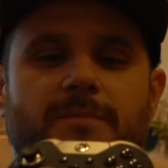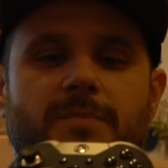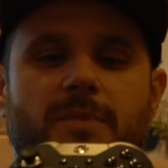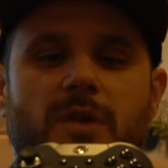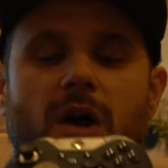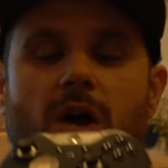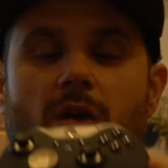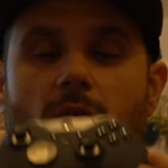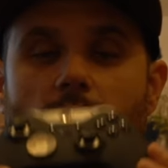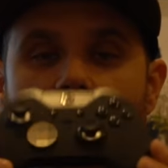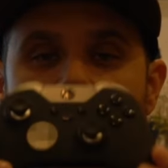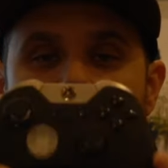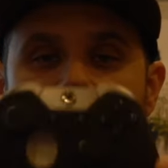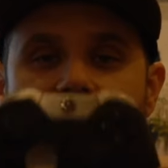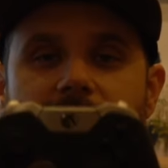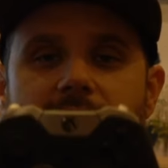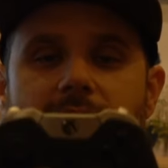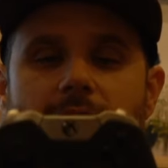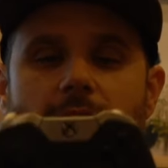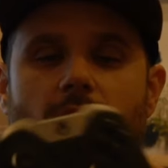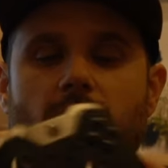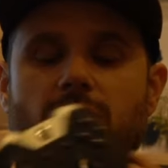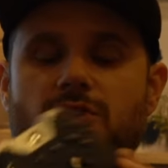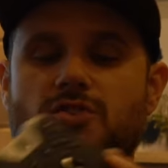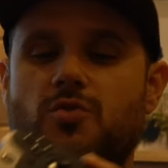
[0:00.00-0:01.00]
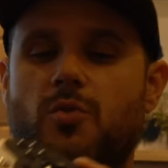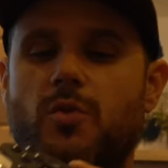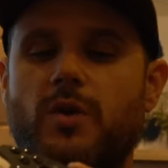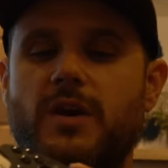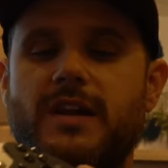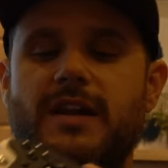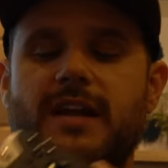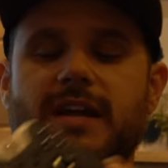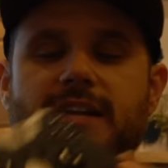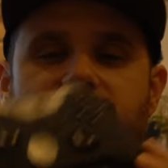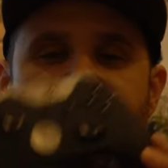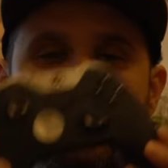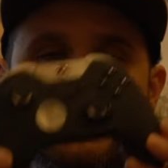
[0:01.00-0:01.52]
right now in
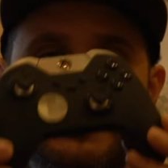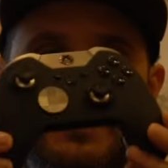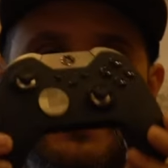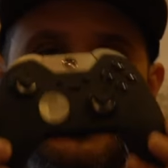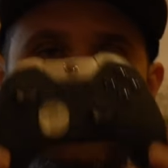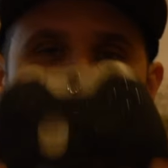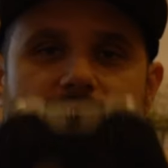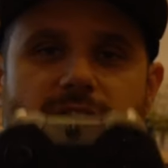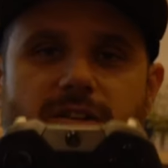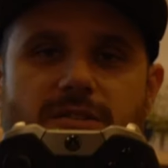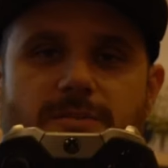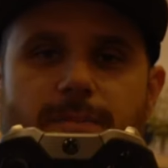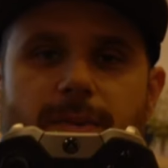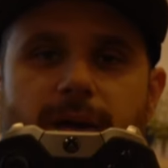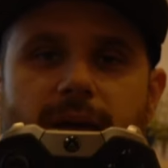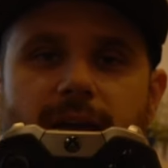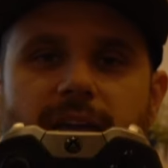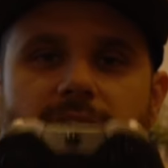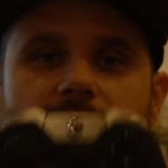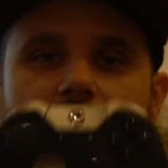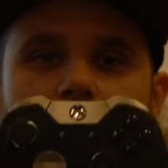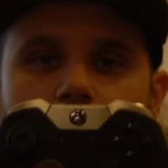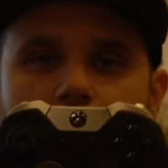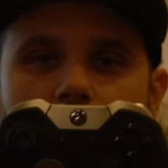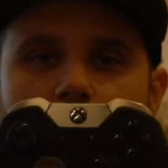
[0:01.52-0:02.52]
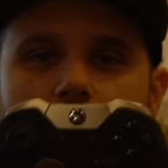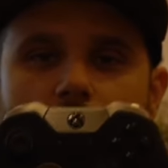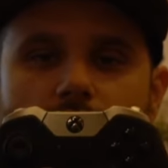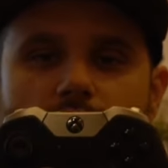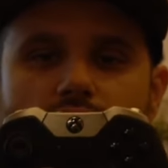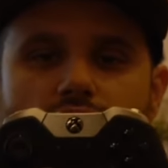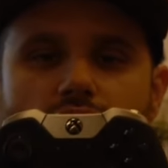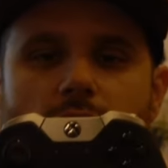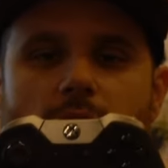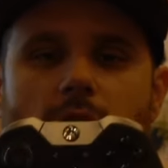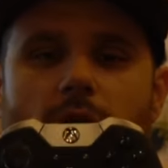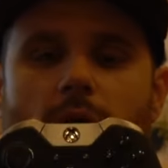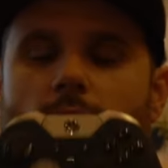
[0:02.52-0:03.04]
2019. If I was picking a Pro
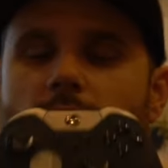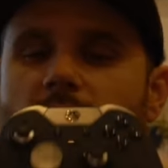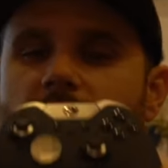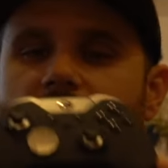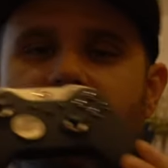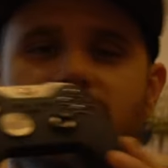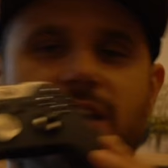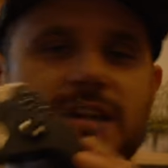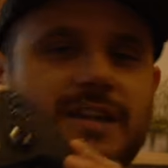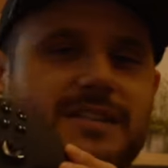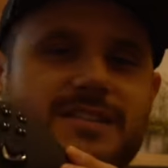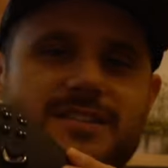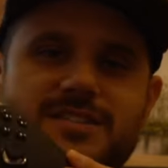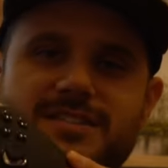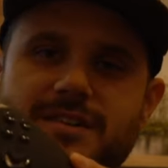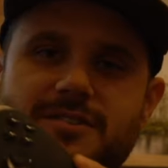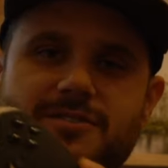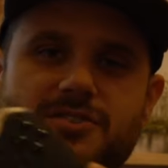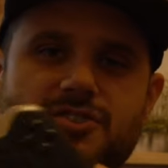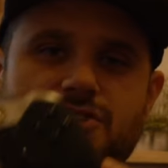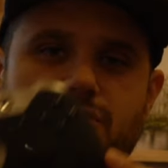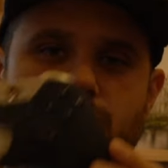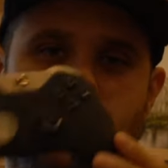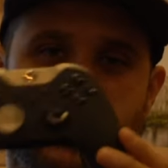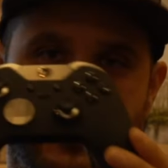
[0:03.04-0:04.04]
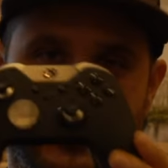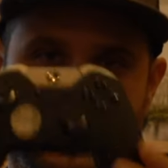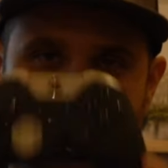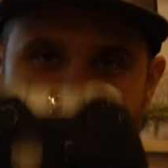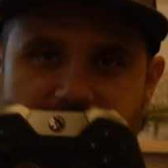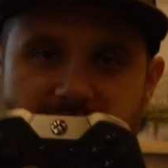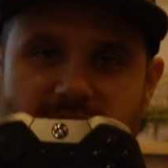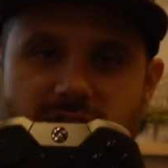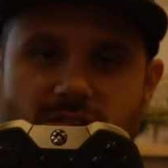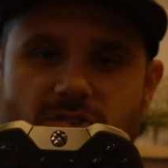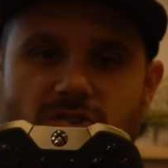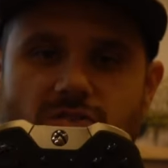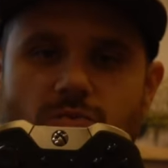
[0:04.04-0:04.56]
Controller, I wouldn't even get the Series 2. I'd get the
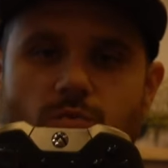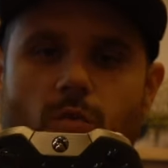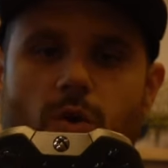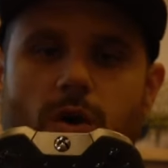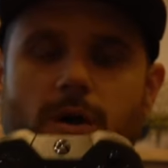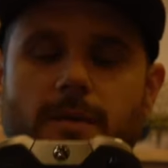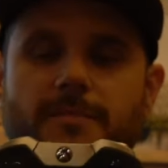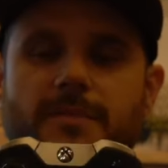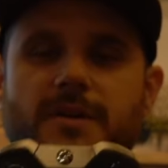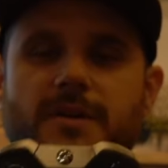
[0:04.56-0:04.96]
Series 1